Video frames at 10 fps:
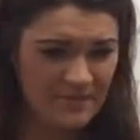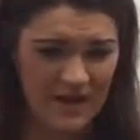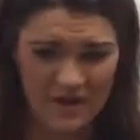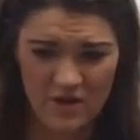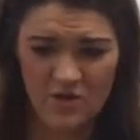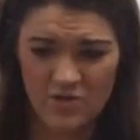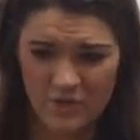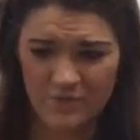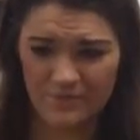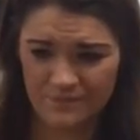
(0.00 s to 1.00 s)
I
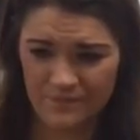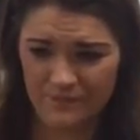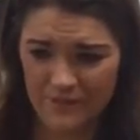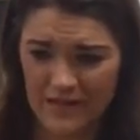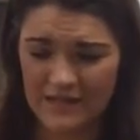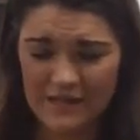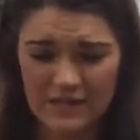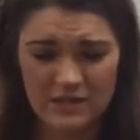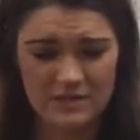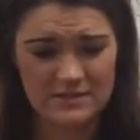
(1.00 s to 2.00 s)
know. I think
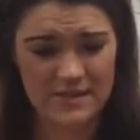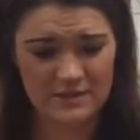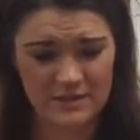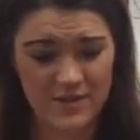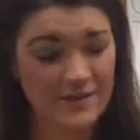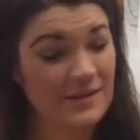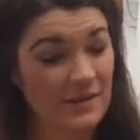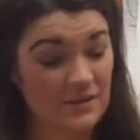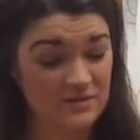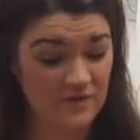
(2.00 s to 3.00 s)
he looks sad too. I think
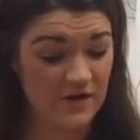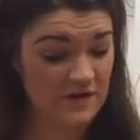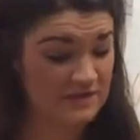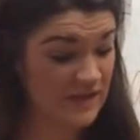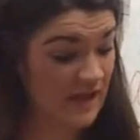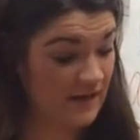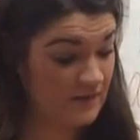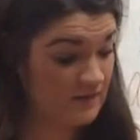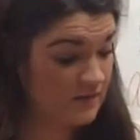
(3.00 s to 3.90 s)
he looks very sad.